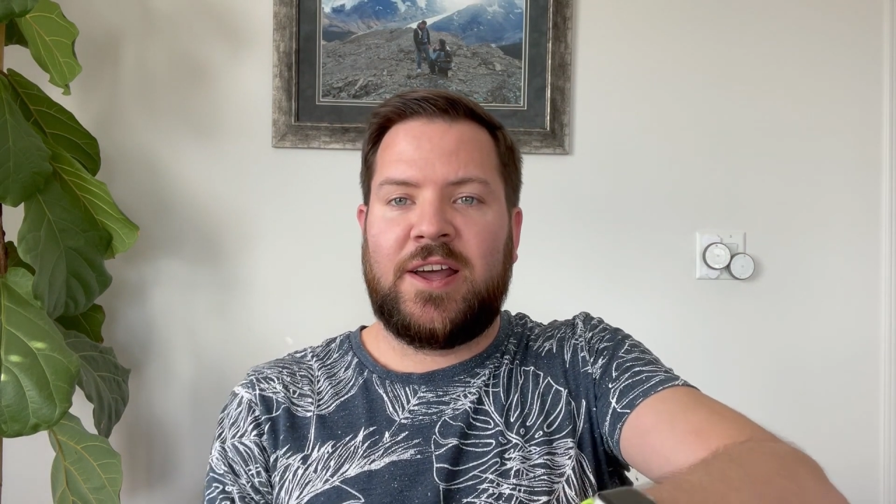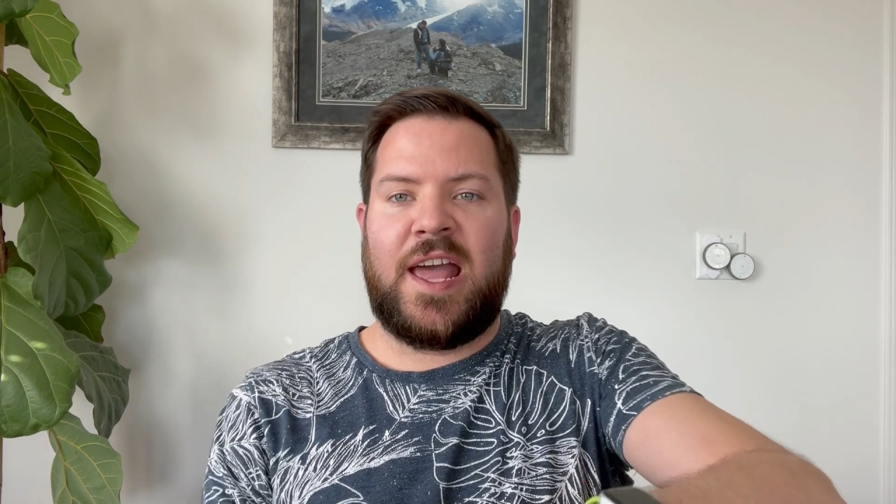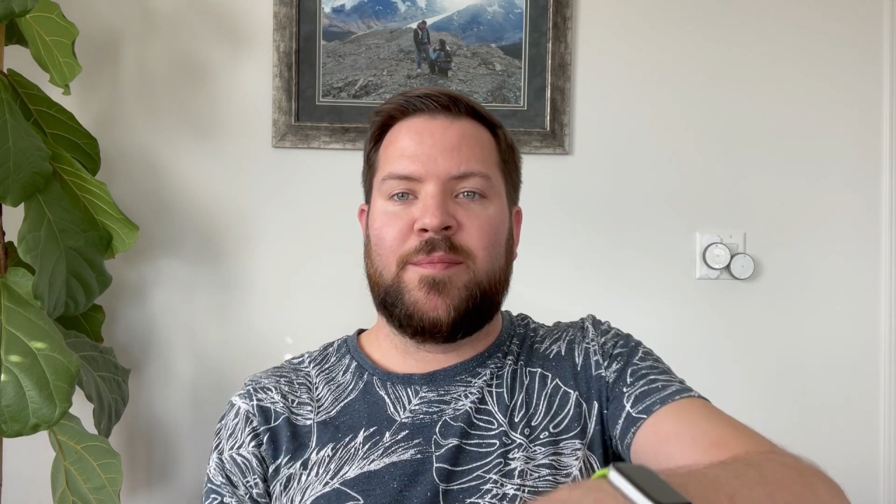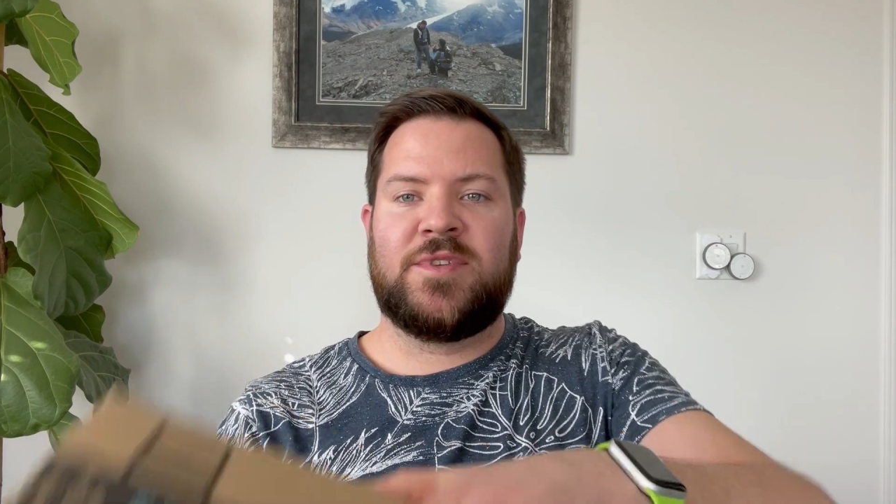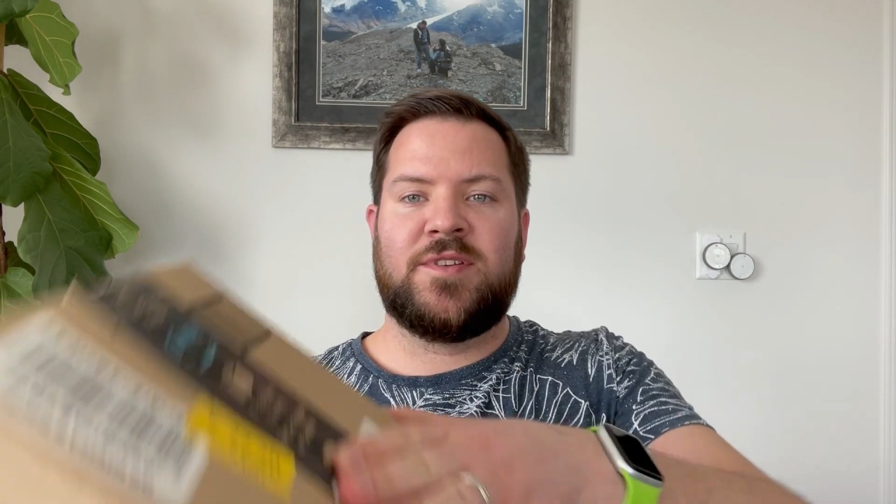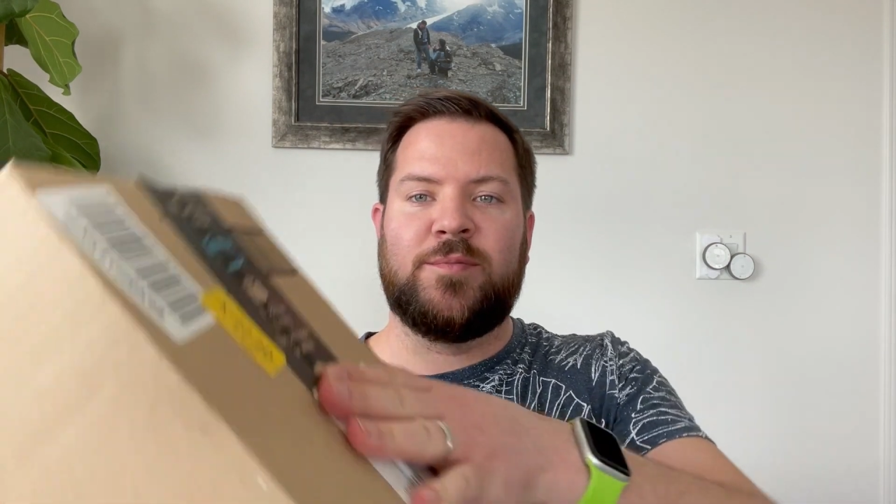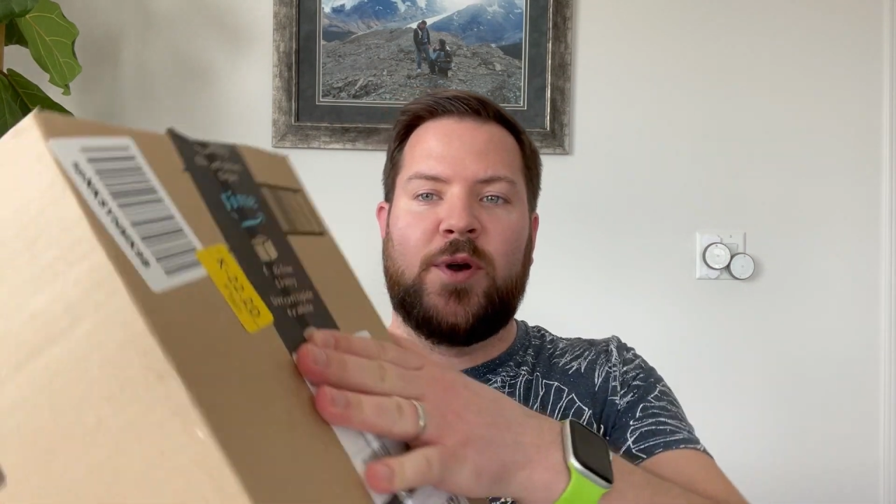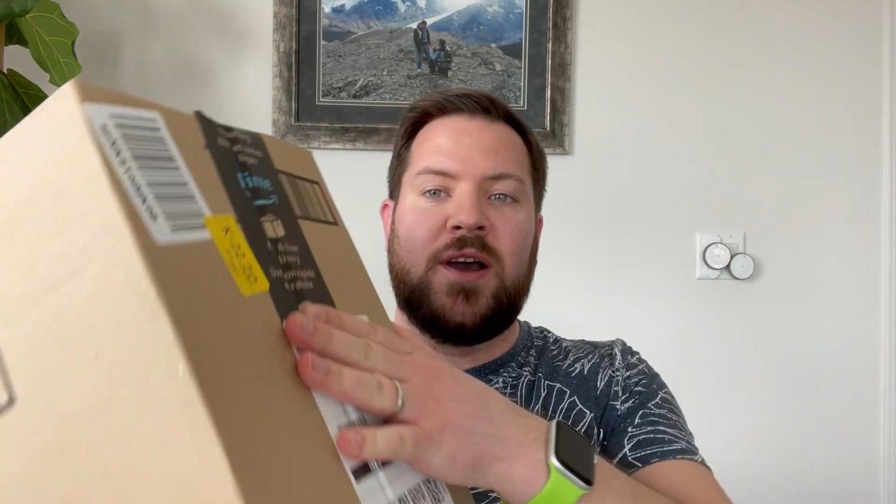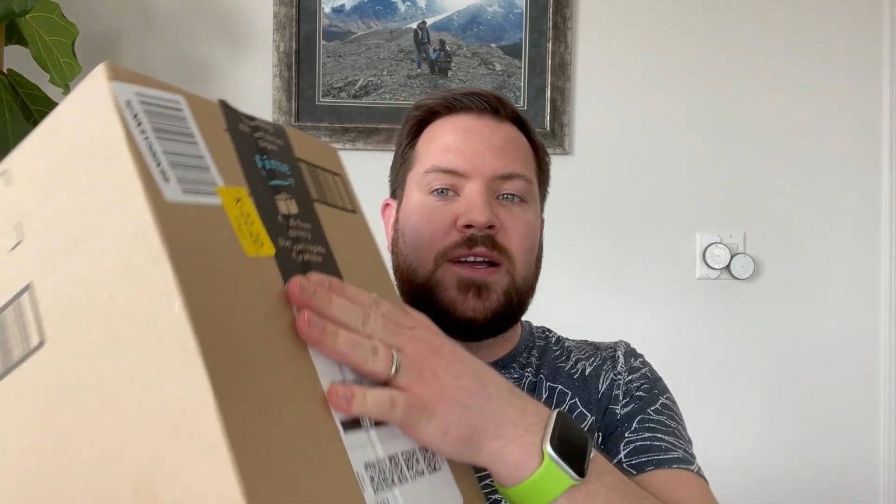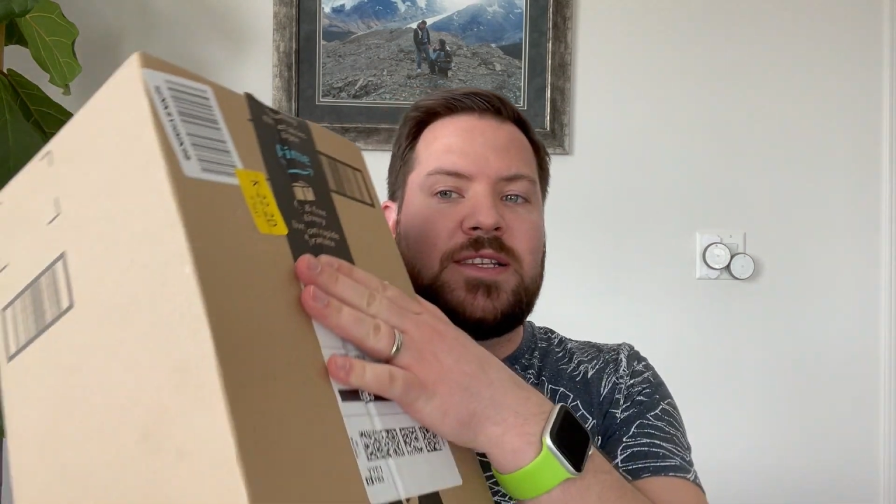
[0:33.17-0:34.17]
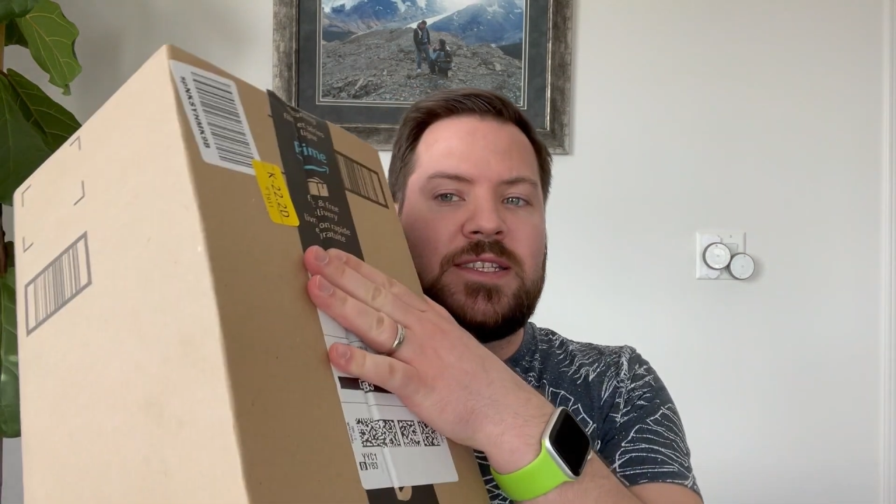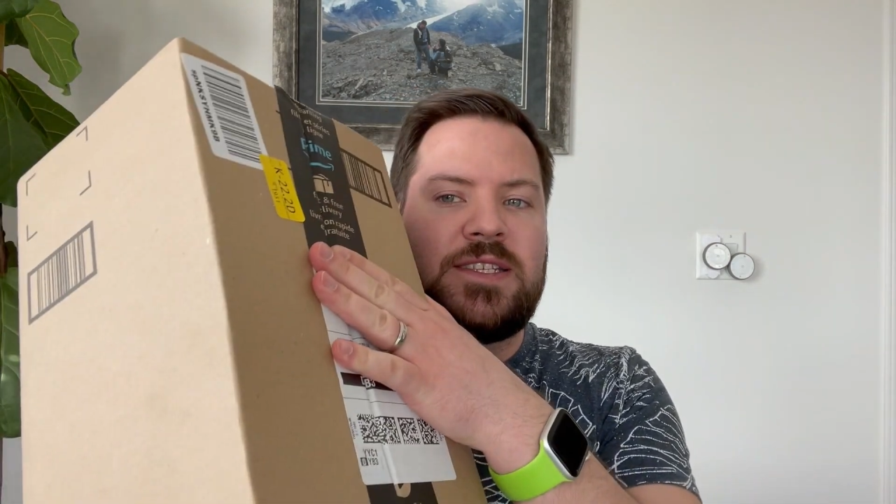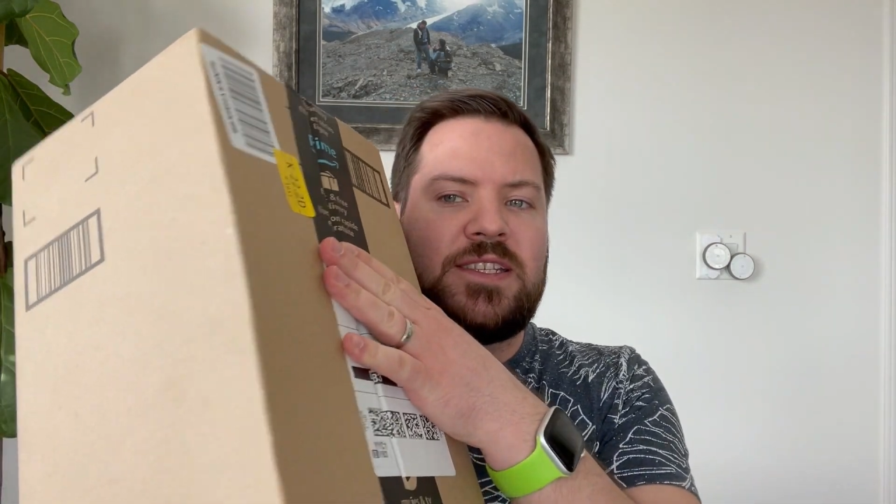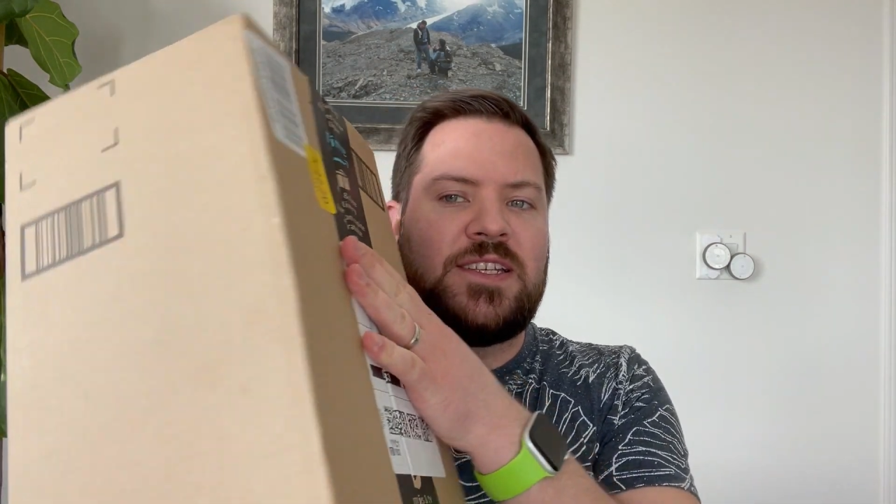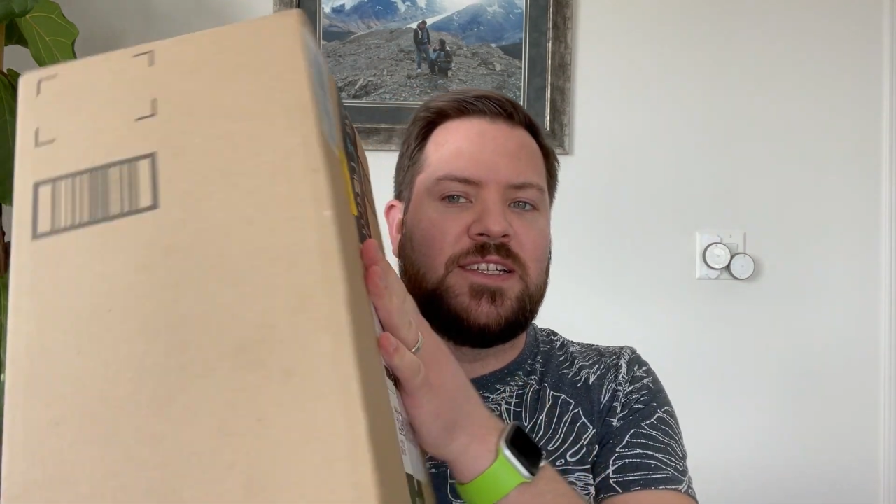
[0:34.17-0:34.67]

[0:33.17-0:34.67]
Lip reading: Amazon box.